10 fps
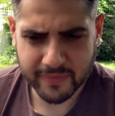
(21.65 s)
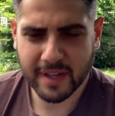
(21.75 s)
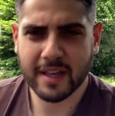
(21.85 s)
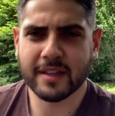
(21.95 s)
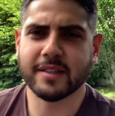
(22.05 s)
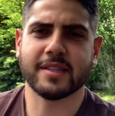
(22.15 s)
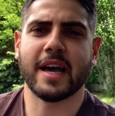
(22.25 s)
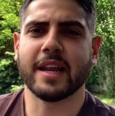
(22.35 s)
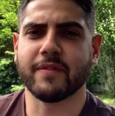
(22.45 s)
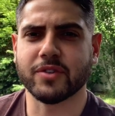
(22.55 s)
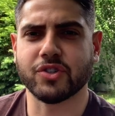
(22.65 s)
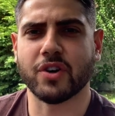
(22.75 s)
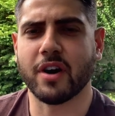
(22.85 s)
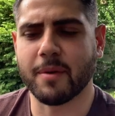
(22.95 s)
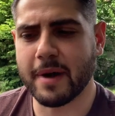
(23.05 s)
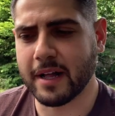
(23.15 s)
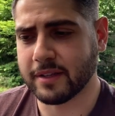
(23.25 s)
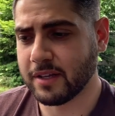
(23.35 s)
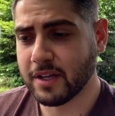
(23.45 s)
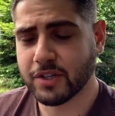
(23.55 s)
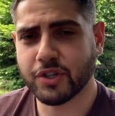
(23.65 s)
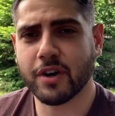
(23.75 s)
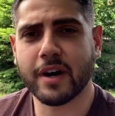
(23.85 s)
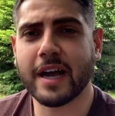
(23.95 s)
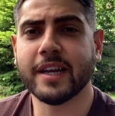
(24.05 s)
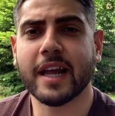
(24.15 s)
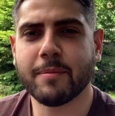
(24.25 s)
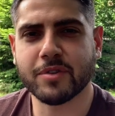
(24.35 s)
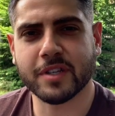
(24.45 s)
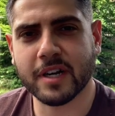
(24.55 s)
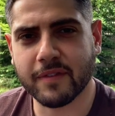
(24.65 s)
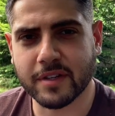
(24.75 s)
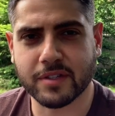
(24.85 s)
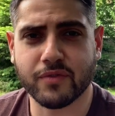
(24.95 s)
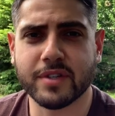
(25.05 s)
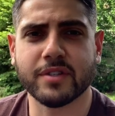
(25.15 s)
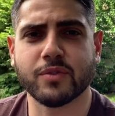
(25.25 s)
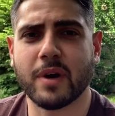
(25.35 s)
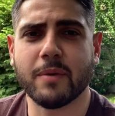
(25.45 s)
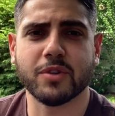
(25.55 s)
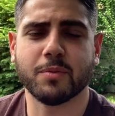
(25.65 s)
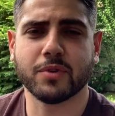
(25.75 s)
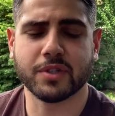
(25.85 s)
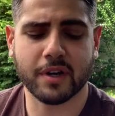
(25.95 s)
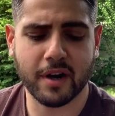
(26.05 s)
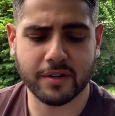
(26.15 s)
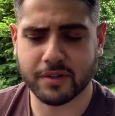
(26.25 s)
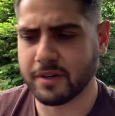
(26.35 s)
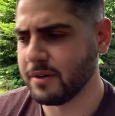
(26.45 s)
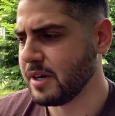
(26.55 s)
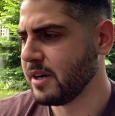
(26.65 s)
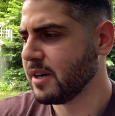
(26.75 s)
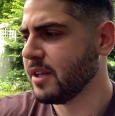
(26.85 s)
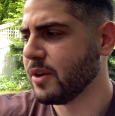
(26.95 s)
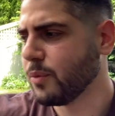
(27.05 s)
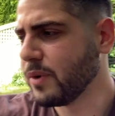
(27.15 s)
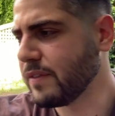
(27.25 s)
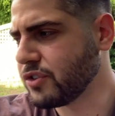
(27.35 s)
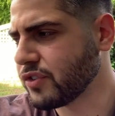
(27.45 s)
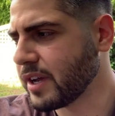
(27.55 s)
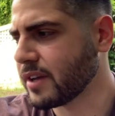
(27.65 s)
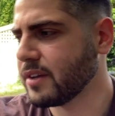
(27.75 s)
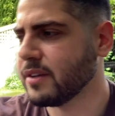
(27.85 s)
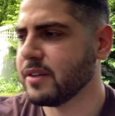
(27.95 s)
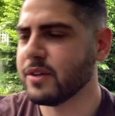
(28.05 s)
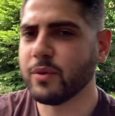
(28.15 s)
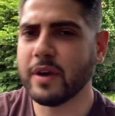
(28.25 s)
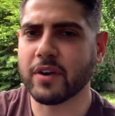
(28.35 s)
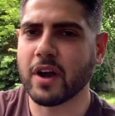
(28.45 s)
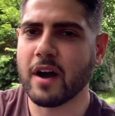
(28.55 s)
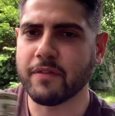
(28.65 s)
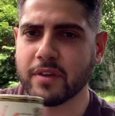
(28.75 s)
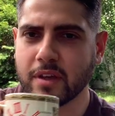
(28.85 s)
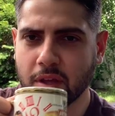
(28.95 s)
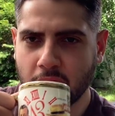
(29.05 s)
and then deciding if it's strong or mild. Sure, 99% of us, the reasons why we smoke cigars are we have a drink, we have a coffee,